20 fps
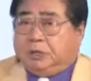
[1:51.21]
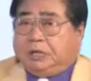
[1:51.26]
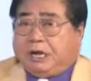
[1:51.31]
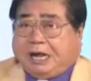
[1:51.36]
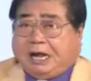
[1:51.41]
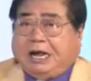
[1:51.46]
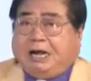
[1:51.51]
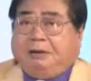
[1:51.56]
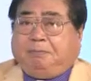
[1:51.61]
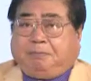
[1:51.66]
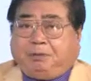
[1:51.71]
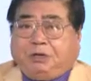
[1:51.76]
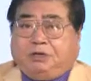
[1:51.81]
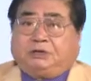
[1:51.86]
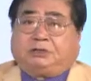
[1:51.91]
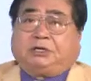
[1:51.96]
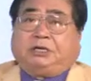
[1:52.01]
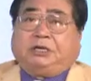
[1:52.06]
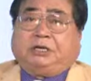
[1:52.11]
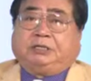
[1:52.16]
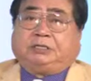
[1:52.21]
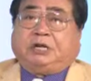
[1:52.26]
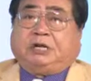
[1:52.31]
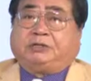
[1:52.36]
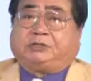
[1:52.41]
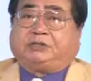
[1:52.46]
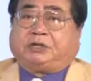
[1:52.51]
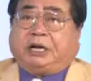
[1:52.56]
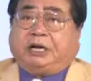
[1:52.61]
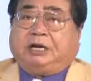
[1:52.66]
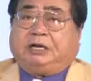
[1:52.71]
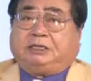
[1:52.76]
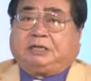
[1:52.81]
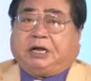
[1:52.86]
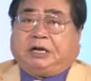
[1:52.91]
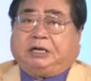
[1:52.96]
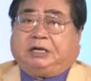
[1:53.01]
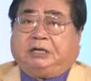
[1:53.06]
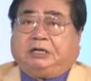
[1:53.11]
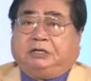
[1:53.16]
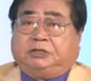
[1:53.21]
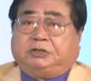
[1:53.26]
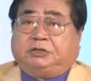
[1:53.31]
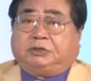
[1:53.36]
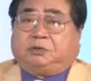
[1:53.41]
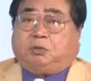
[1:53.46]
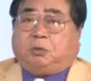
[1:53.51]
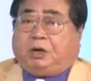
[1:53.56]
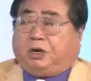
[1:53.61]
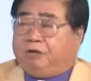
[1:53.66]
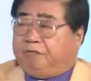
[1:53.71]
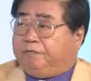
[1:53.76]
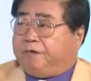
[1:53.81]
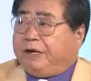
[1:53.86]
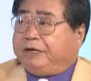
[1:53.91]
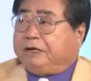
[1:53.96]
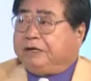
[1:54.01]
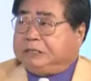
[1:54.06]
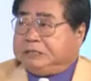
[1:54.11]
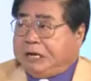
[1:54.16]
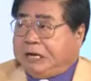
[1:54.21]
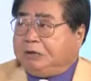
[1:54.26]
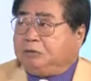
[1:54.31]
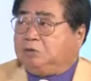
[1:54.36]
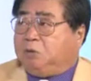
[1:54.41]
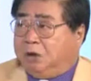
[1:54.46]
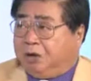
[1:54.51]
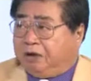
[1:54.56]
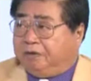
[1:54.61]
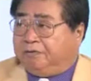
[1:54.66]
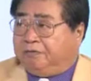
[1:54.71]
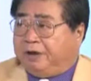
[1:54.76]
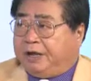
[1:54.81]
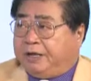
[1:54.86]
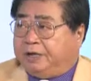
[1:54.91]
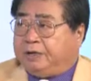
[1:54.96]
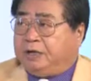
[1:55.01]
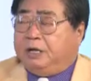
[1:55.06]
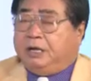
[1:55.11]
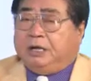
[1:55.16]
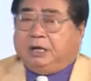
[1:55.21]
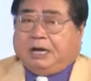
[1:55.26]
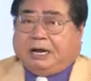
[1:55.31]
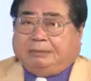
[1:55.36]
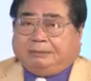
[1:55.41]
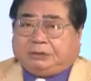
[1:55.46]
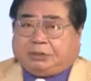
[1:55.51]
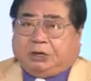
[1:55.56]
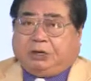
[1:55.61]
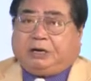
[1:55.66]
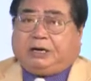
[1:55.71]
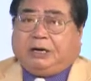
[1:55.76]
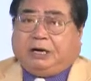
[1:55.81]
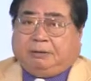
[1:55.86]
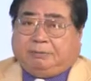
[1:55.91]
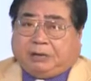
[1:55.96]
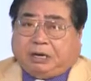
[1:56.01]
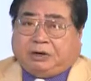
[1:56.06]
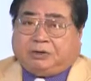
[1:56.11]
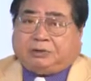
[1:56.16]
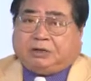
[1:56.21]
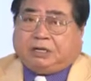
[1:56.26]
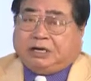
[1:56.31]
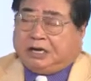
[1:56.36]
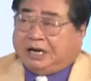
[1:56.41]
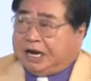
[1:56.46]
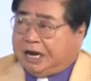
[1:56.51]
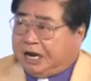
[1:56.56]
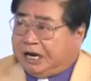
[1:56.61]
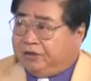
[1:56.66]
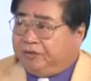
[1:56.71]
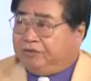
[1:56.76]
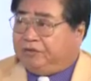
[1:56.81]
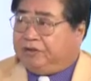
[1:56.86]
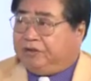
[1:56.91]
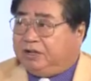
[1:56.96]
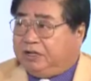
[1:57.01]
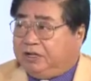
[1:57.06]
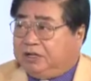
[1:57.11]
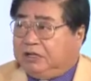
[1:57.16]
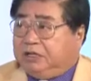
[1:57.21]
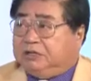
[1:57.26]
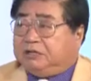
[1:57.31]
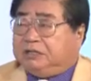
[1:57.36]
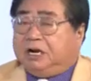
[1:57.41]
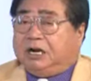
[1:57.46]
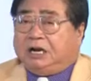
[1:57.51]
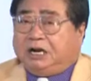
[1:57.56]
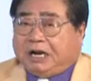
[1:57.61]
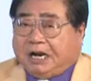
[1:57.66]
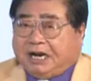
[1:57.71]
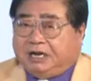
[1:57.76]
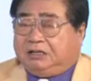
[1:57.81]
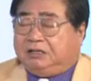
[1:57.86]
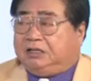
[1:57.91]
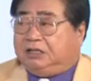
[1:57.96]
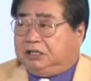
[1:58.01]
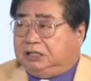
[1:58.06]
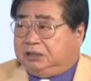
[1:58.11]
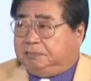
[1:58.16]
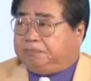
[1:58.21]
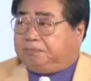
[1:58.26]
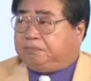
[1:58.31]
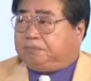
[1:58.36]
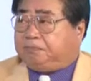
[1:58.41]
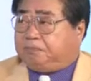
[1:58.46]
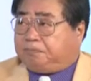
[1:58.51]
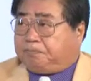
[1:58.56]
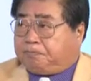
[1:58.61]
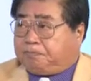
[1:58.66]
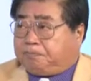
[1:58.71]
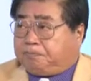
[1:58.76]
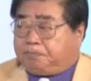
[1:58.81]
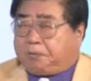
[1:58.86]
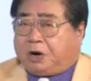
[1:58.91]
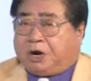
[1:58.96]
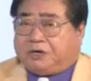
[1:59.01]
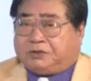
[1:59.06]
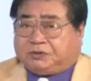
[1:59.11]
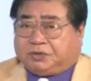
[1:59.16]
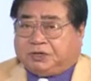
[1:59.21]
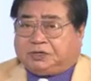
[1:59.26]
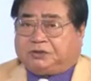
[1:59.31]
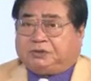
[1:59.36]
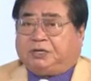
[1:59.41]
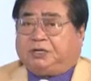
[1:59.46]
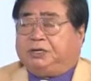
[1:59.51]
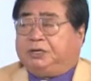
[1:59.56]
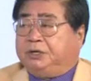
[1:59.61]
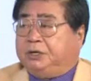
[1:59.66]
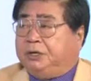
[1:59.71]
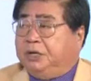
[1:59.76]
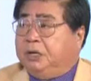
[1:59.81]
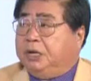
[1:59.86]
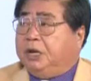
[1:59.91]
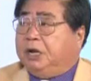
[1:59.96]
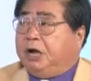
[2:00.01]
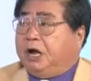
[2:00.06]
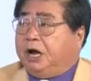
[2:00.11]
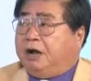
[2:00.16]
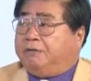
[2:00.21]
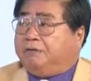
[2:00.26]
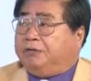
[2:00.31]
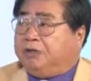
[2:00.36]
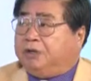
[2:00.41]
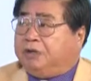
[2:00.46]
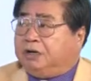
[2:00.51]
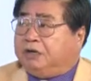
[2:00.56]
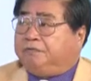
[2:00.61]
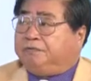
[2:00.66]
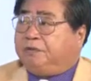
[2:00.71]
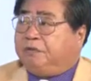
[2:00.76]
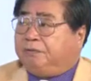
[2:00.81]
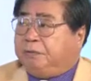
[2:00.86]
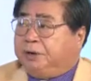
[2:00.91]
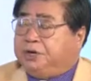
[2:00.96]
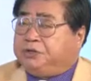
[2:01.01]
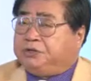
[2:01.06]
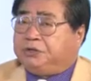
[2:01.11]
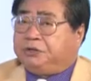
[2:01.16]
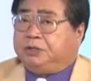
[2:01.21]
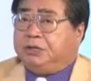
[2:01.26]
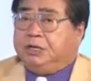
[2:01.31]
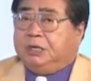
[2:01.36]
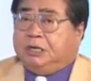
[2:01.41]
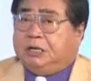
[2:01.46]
I personally not saying that he is qualified or not qualified. I'm talking about the lengthy processing of the confirmation.